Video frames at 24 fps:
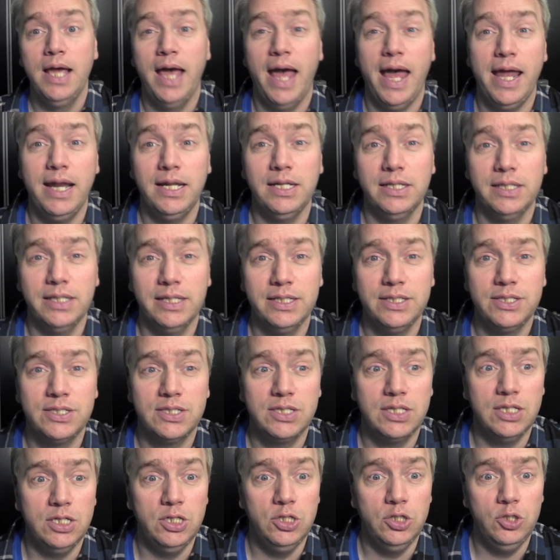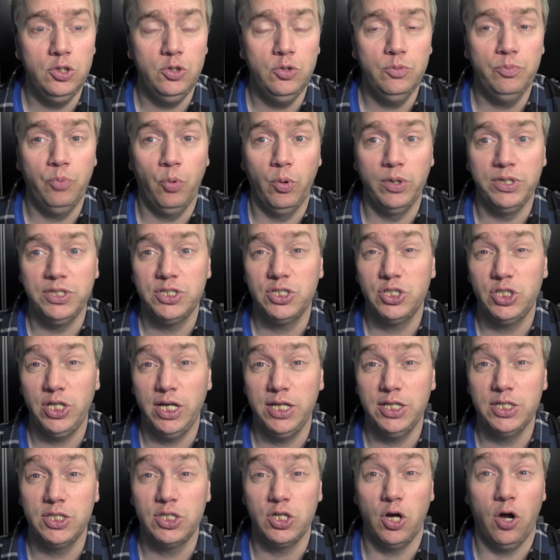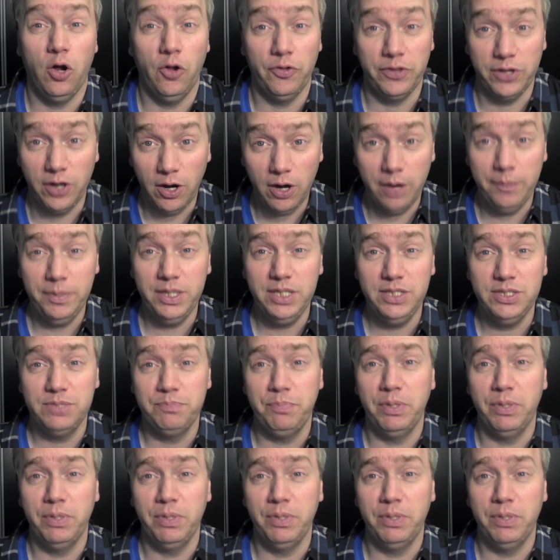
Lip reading: and it lists the new points changes to all the armies,